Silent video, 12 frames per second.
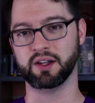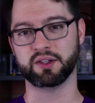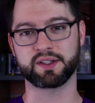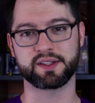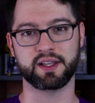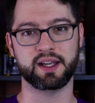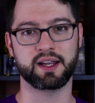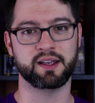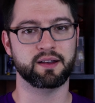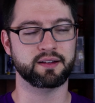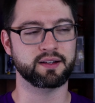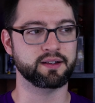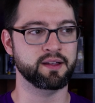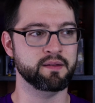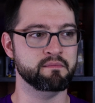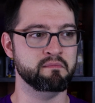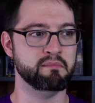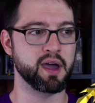and it looks like uh,
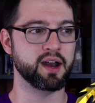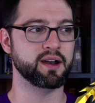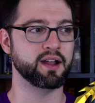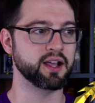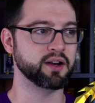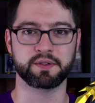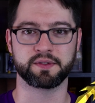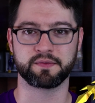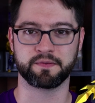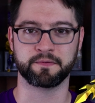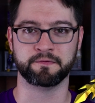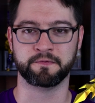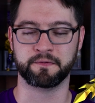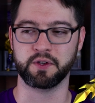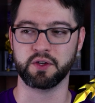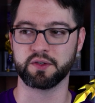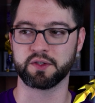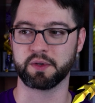Meta Knight was
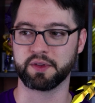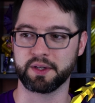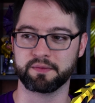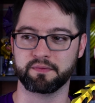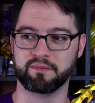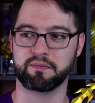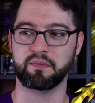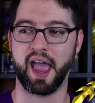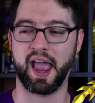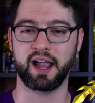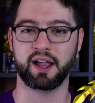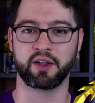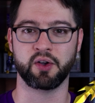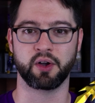fused with a egg